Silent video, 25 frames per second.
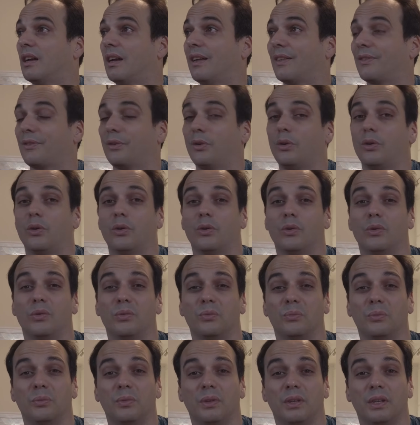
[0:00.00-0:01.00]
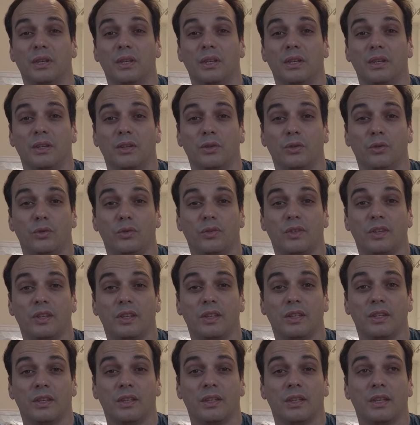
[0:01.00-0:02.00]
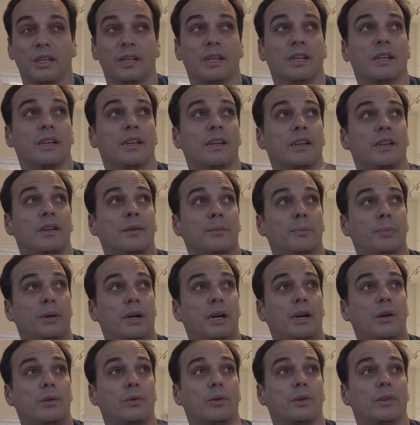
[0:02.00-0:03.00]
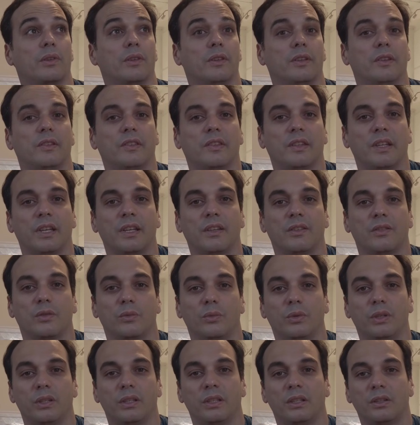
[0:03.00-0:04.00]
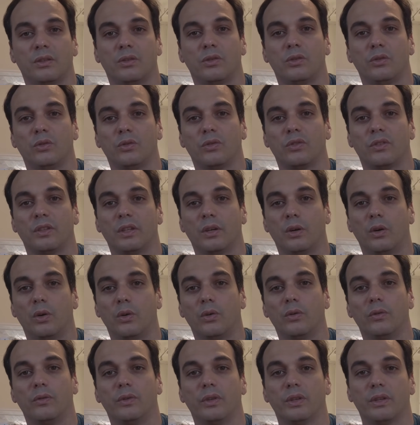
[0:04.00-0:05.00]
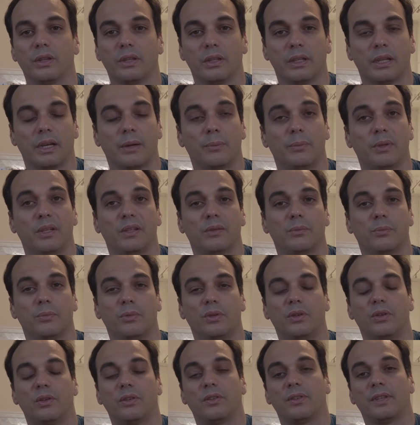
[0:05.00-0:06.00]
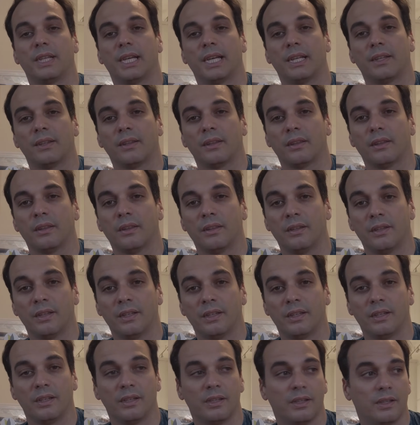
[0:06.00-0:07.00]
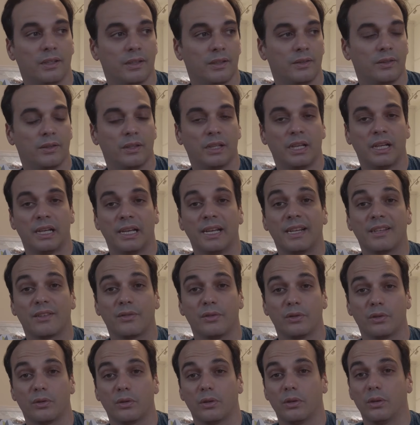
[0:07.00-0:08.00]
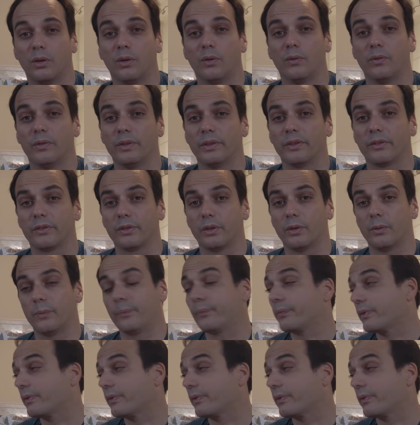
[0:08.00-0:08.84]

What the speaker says: at home using power these days, so we need to use the oven a bit more than the electrical oven. So